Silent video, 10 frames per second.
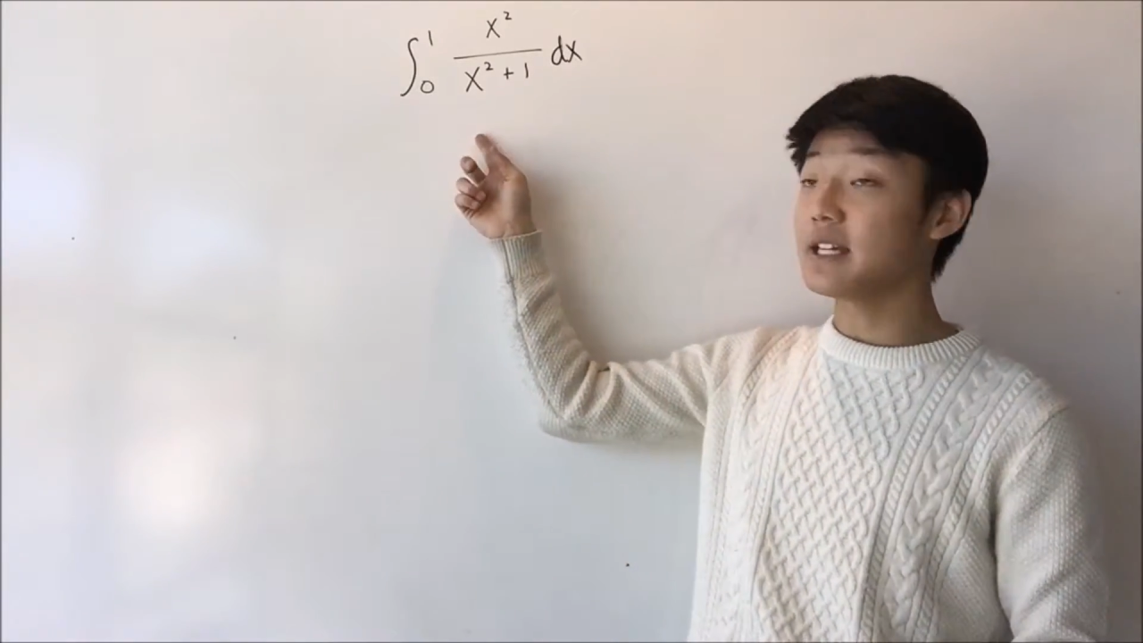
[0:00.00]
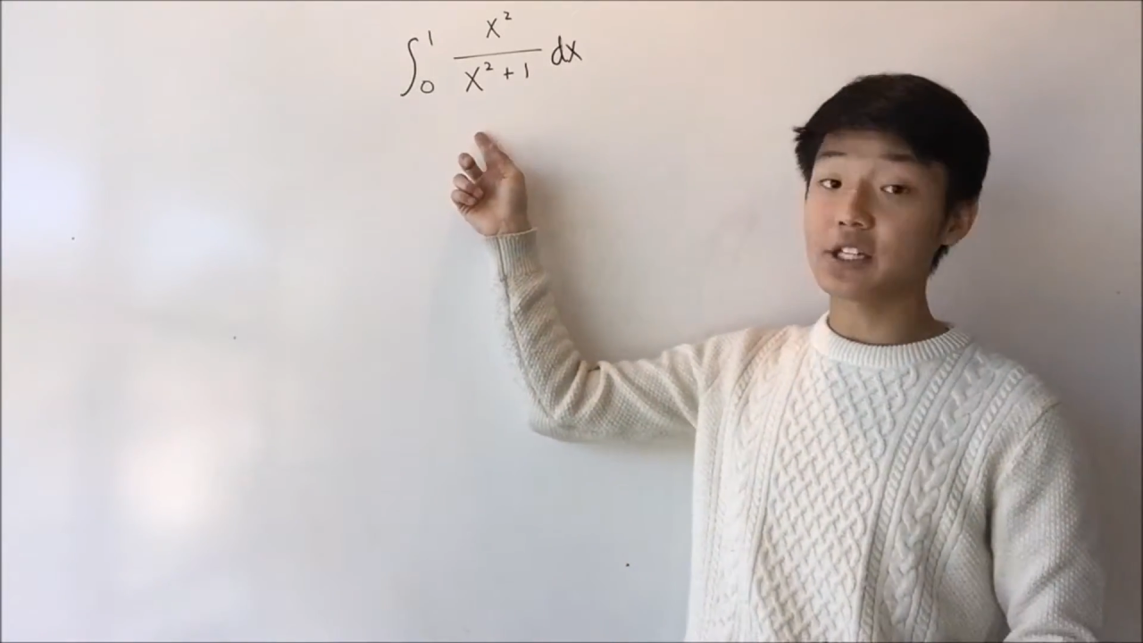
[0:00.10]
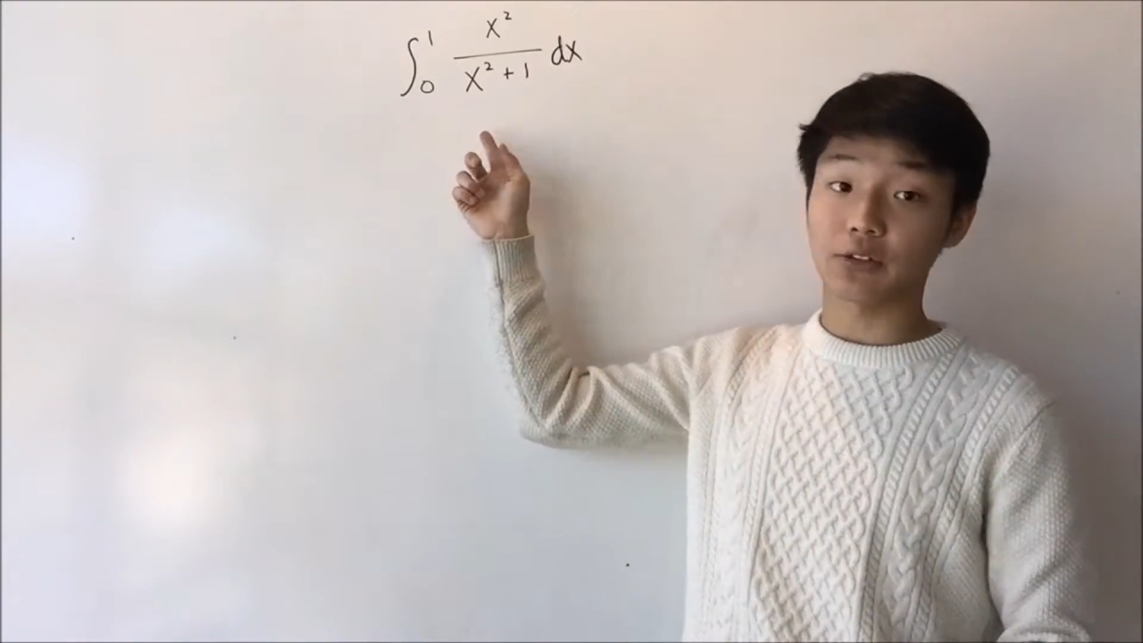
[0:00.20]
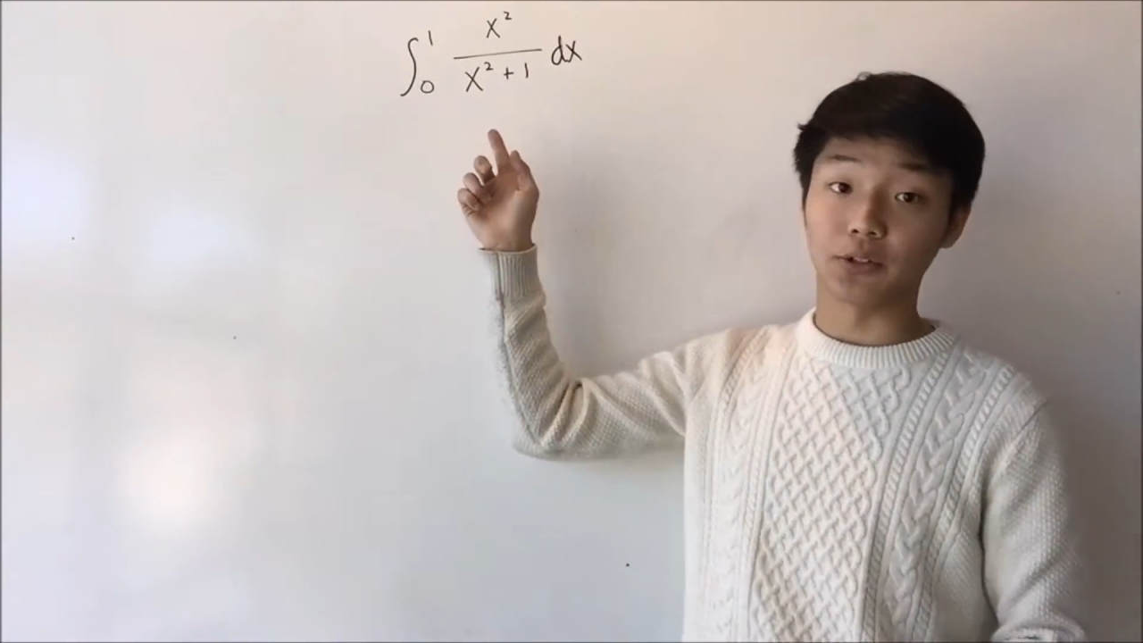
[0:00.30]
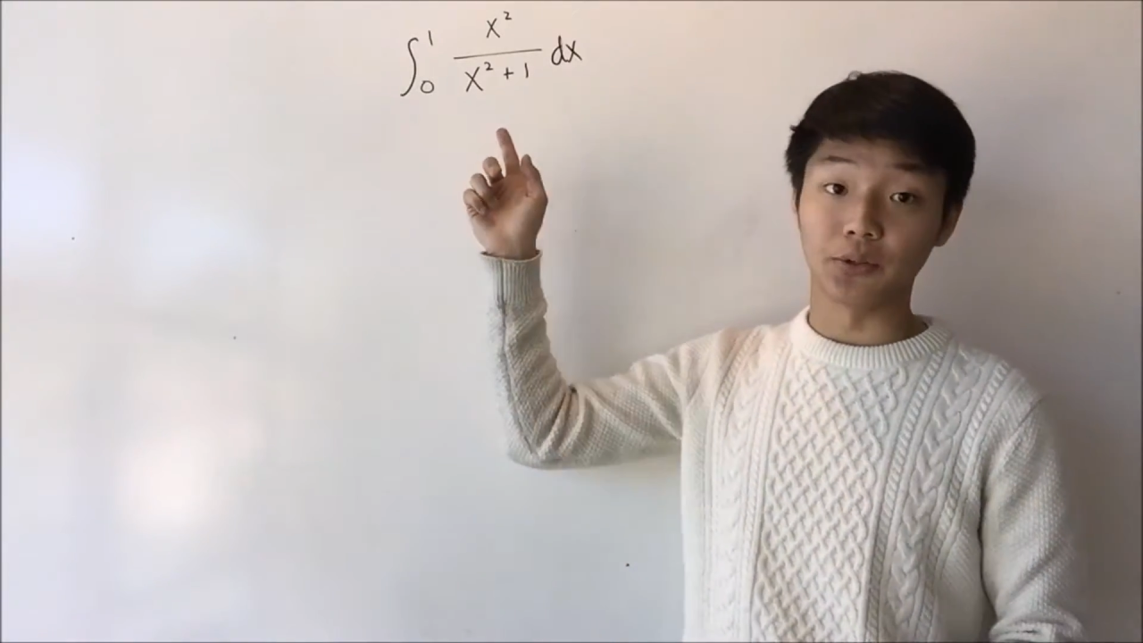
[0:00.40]

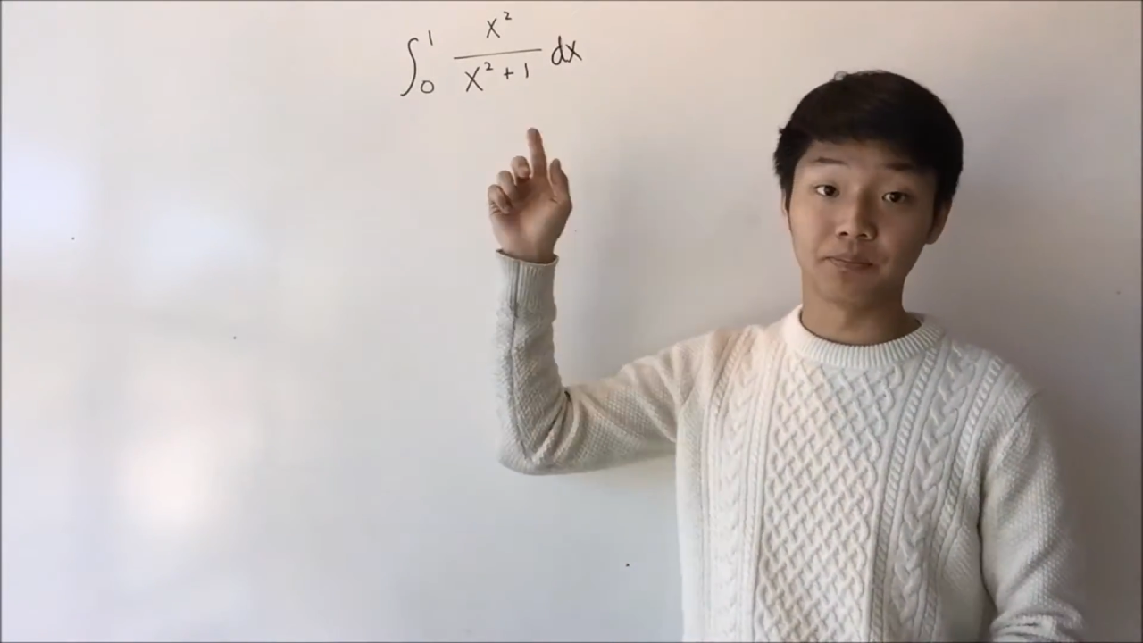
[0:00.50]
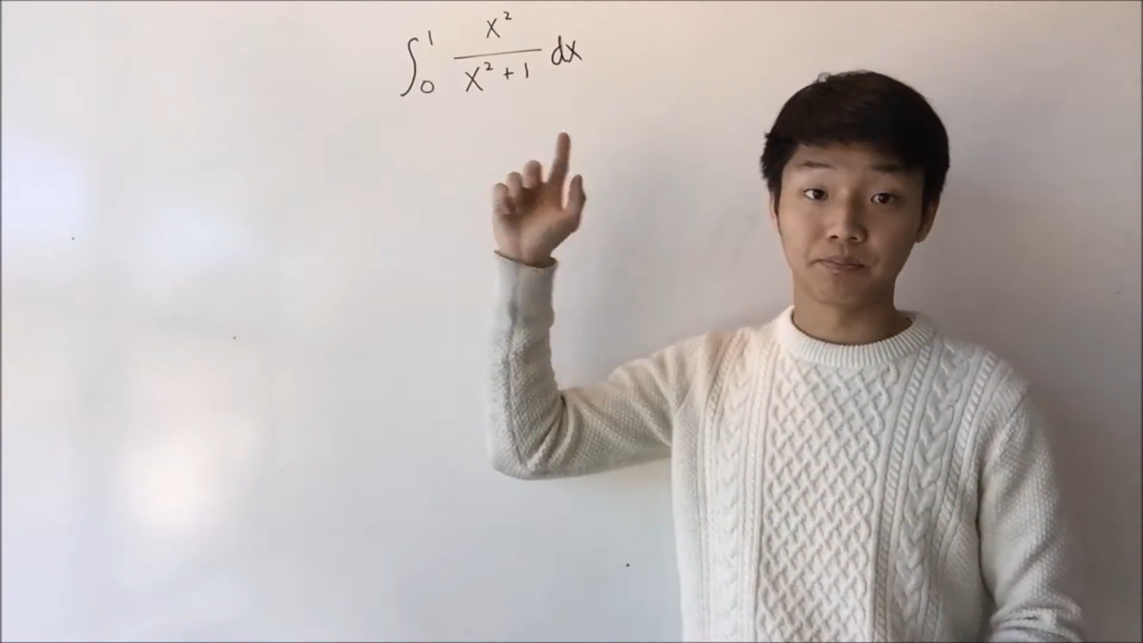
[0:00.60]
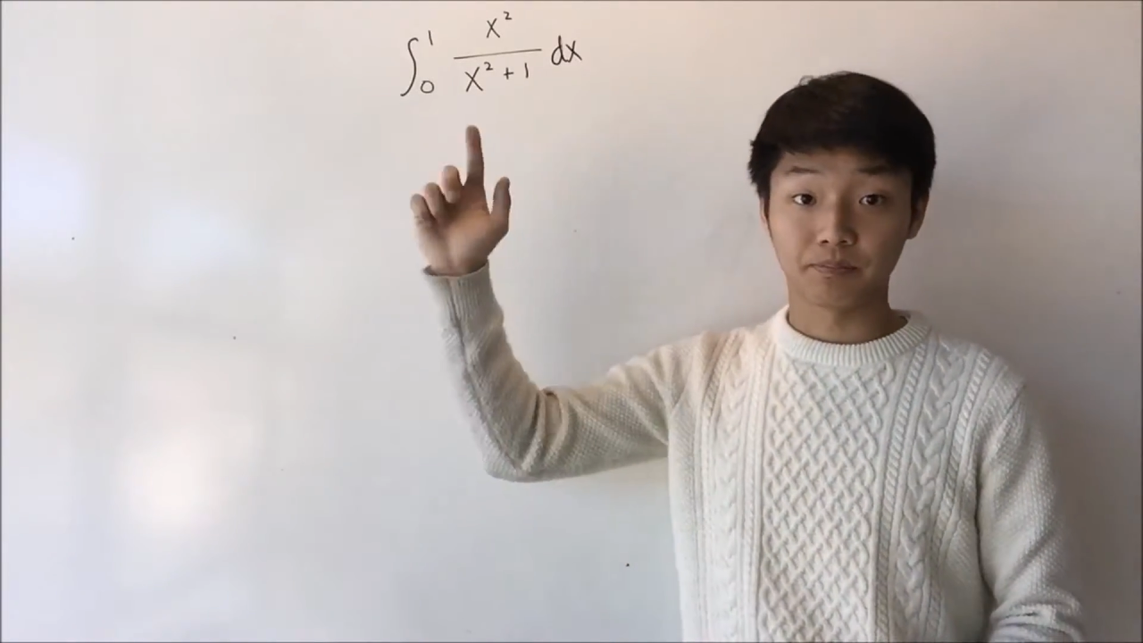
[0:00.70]
integral.